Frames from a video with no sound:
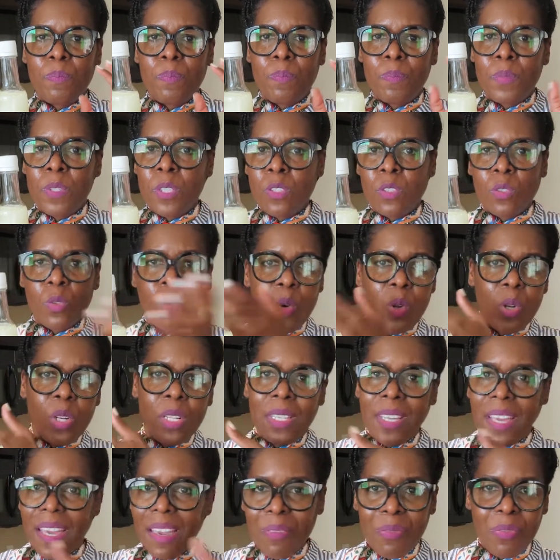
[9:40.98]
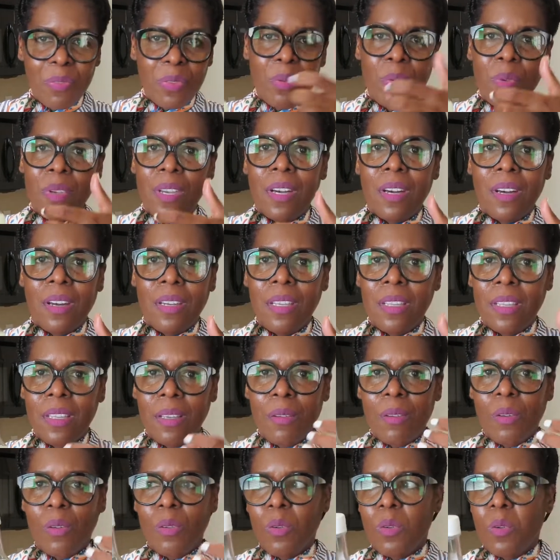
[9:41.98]
sold everywhere in
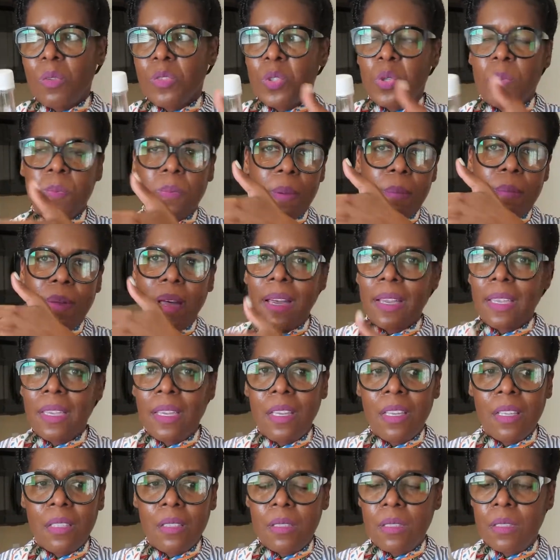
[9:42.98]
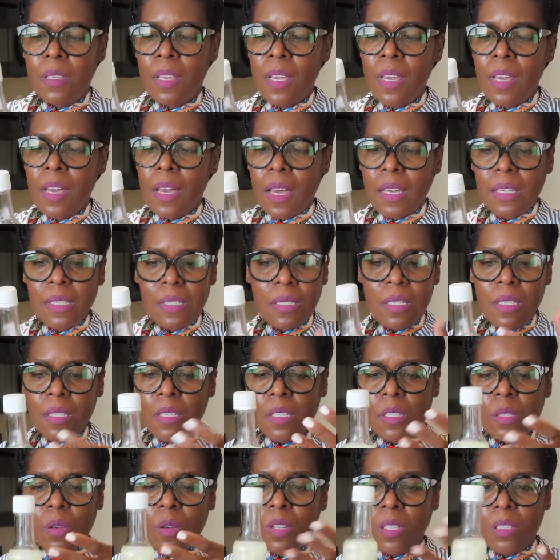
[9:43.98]
supermarkets, I see
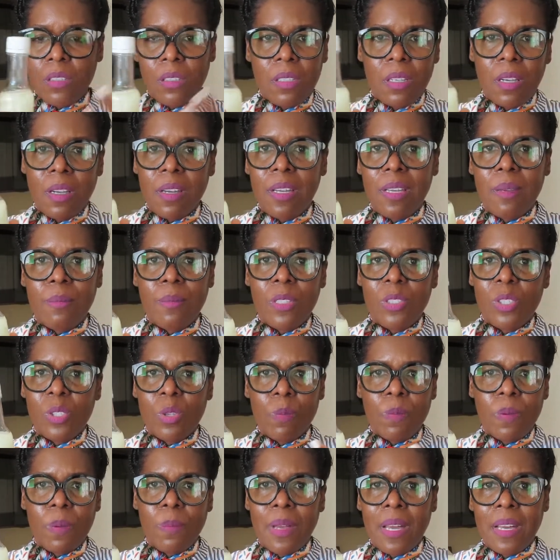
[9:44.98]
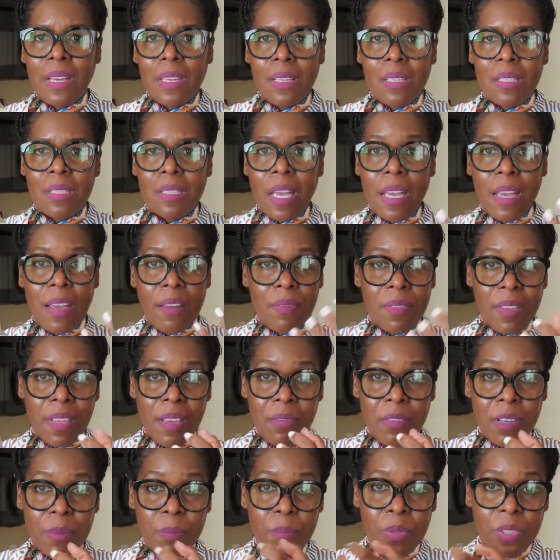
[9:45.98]
this all the time in supermarkets. I have
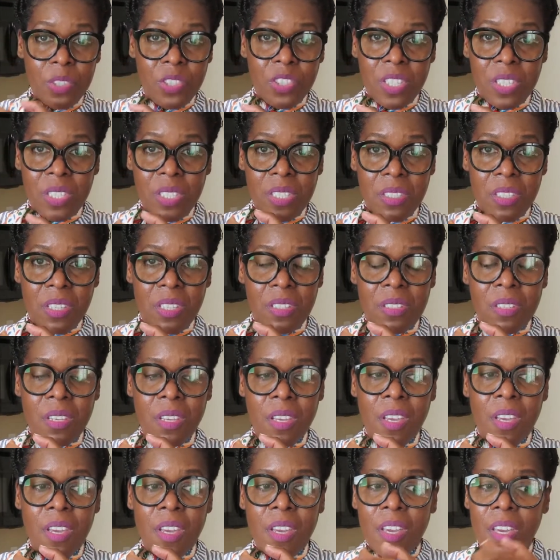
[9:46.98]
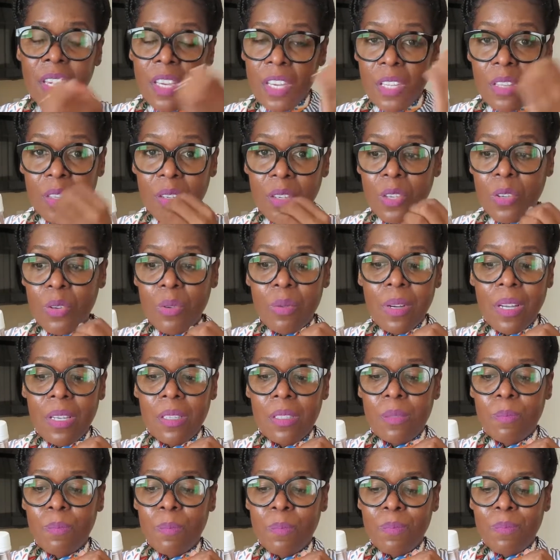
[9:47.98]
never purchased it in the
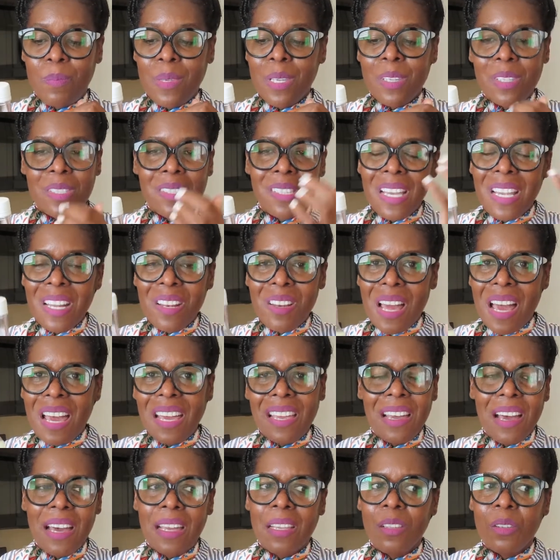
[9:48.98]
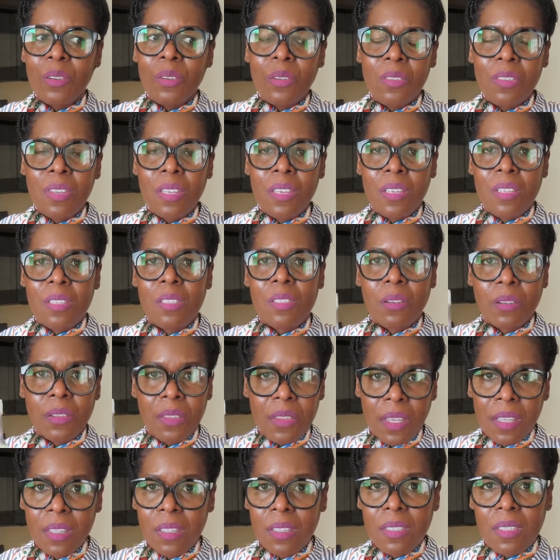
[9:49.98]
US because I don't think it's
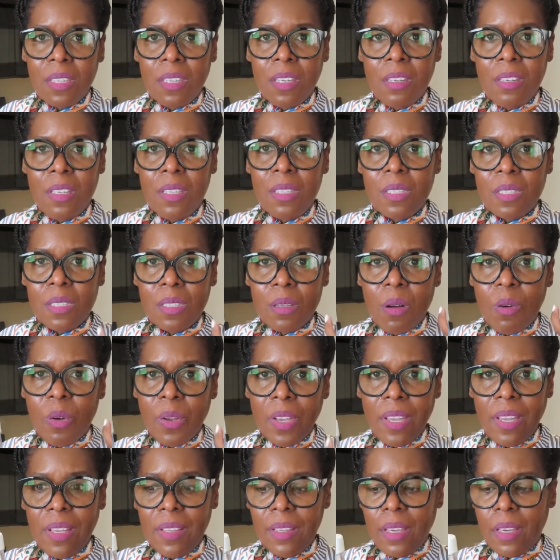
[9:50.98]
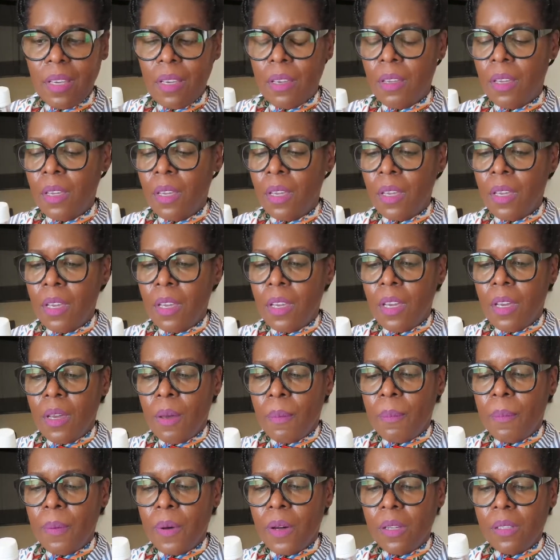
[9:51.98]
authentic, it's organic.
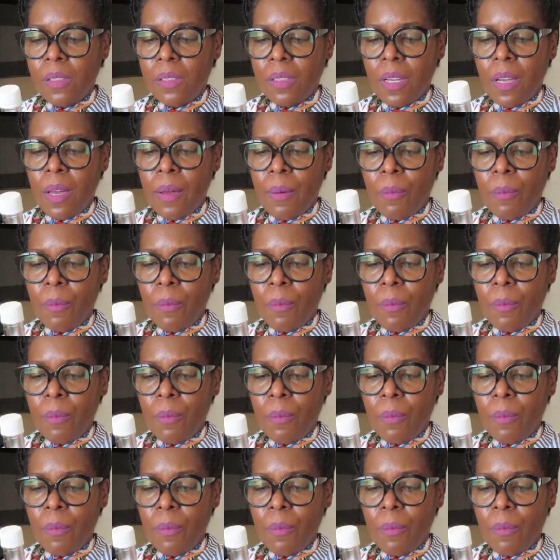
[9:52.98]
But